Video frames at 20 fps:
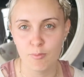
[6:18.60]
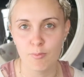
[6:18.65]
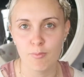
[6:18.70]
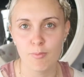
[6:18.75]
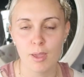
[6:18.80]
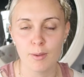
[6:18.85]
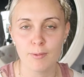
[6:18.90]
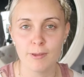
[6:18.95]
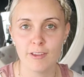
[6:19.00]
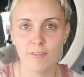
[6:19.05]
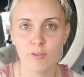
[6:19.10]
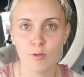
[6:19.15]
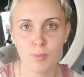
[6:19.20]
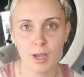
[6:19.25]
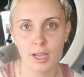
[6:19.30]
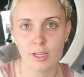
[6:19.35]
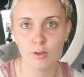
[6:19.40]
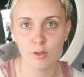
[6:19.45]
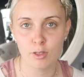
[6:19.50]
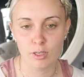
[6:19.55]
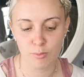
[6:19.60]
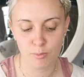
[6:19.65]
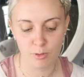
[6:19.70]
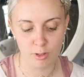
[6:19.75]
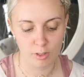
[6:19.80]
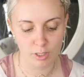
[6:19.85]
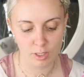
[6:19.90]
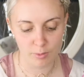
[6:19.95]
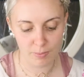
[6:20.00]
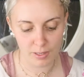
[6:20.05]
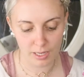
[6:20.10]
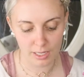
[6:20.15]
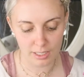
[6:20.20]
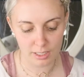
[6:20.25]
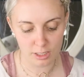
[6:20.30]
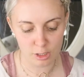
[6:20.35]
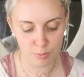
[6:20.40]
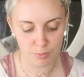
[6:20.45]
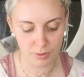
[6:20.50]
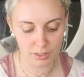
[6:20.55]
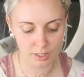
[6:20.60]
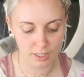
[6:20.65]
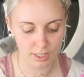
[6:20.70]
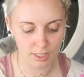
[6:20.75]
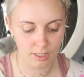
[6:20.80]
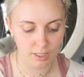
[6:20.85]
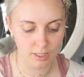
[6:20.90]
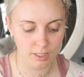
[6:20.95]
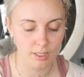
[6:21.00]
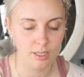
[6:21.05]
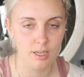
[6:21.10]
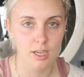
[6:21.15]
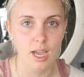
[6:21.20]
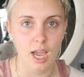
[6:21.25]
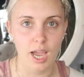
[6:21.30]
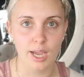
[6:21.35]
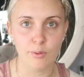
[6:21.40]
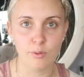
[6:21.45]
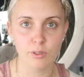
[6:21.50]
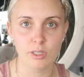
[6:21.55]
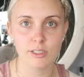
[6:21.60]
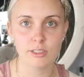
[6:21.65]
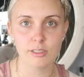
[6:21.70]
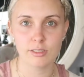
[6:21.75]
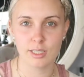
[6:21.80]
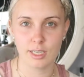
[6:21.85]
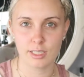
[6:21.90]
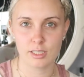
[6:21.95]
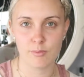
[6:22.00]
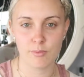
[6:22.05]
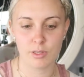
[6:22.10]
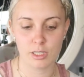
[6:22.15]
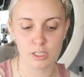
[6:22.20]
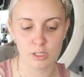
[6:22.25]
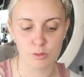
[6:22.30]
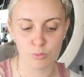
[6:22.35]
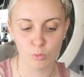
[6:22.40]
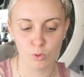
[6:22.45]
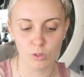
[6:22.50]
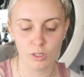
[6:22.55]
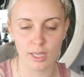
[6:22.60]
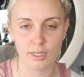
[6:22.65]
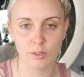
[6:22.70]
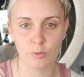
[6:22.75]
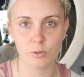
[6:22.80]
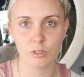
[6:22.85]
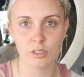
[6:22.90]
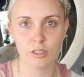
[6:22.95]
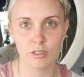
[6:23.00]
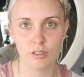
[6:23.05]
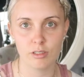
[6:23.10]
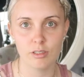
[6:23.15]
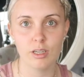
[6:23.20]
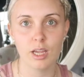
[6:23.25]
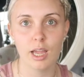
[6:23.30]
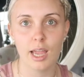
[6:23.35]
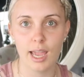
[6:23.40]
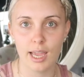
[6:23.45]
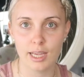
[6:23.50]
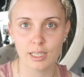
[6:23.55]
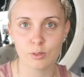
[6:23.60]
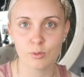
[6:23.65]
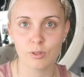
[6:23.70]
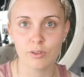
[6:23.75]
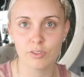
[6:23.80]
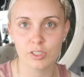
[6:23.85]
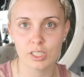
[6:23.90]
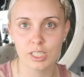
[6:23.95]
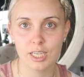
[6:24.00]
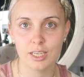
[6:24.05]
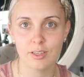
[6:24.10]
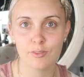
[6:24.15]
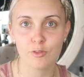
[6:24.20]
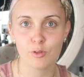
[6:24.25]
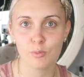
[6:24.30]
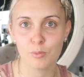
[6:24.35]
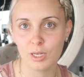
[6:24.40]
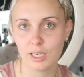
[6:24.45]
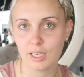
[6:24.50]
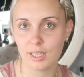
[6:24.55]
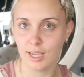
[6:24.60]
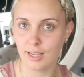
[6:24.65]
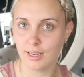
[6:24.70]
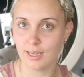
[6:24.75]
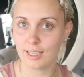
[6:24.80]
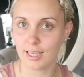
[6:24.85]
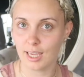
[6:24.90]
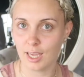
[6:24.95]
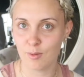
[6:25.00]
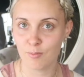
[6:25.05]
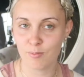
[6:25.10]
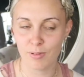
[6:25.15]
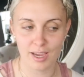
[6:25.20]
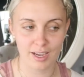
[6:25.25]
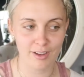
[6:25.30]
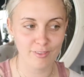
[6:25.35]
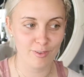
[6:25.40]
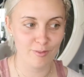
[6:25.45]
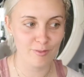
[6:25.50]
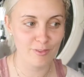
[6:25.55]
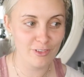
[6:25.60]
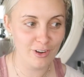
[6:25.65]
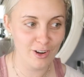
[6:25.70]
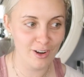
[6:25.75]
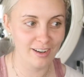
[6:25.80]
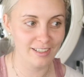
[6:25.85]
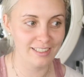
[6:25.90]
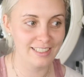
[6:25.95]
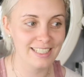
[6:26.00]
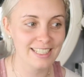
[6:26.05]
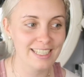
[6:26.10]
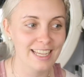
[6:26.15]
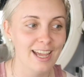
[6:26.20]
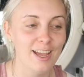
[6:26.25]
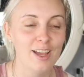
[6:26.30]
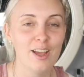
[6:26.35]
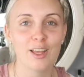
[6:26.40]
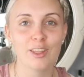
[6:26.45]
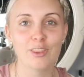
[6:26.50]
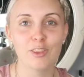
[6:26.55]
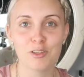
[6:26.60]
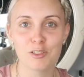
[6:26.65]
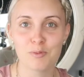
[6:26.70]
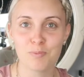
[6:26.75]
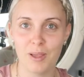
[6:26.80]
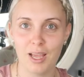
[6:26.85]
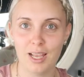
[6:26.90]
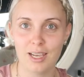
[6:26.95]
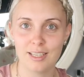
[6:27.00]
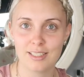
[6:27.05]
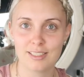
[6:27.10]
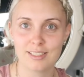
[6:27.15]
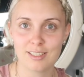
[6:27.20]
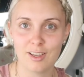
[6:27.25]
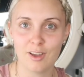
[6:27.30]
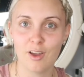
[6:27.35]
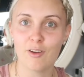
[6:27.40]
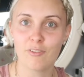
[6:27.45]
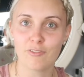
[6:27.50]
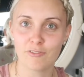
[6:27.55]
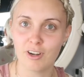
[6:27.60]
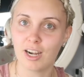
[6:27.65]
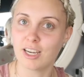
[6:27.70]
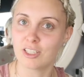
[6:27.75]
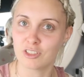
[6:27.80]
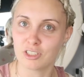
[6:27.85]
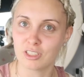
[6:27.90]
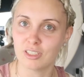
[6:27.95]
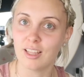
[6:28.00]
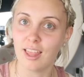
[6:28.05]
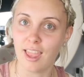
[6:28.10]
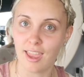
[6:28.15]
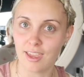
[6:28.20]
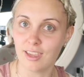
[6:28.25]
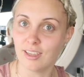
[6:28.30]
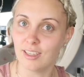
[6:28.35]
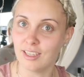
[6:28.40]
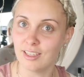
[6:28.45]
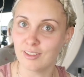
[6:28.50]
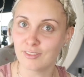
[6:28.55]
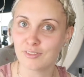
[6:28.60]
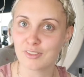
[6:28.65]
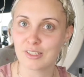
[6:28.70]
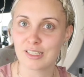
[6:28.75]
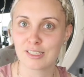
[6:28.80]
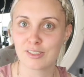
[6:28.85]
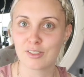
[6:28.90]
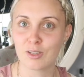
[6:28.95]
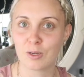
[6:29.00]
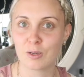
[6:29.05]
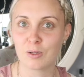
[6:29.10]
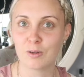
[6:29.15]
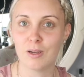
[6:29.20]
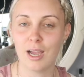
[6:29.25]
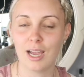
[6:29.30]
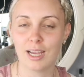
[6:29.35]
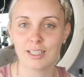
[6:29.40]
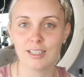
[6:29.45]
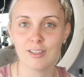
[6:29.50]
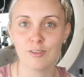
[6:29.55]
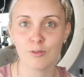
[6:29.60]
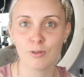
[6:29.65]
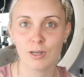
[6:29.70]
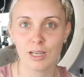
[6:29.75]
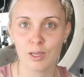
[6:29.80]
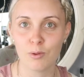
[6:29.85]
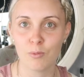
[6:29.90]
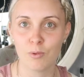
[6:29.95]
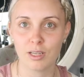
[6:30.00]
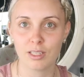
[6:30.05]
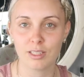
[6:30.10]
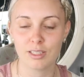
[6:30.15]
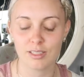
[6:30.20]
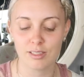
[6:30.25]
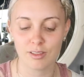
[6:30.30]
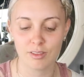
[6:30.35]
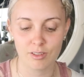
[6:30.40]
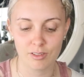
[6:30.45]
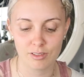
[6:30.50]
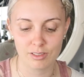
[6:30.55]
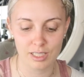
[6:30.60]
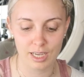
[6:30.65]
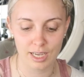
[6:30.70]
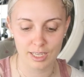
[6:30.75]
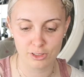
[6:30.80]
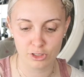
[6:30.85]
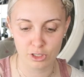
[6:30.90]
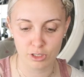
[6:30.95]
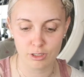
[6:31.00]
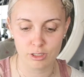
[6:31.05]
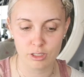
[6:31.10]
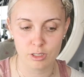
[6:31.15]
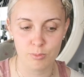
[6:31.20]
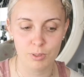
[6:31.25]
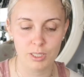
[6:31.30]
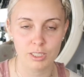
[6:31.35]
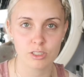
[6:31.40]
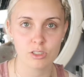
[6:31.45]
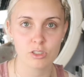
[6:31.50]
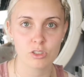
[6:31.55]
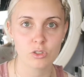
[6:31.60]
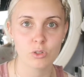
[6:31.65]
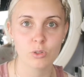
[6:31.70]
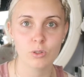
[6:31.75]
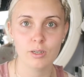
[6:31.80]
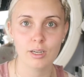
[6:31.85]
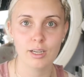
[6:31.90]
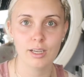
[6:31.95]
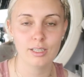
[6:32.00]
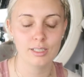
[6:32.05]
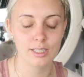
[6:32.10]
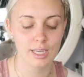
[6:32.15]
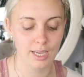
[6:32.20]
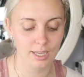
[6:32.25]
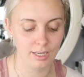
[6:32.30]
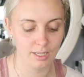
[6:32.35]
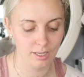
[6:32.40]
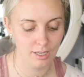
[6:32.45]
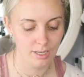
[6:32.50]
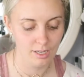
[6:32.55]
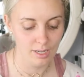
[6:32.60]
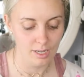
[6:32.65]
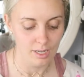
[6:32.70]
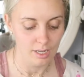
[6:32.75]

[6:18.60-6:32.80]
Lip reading: maybe even my Huda Beauty palette, but then I wanted to take something small, and also, as we've seen from when Kaylee came back from France, those palettes are fragile AF. So I didn't really want those eyeshadows to be destroyed, and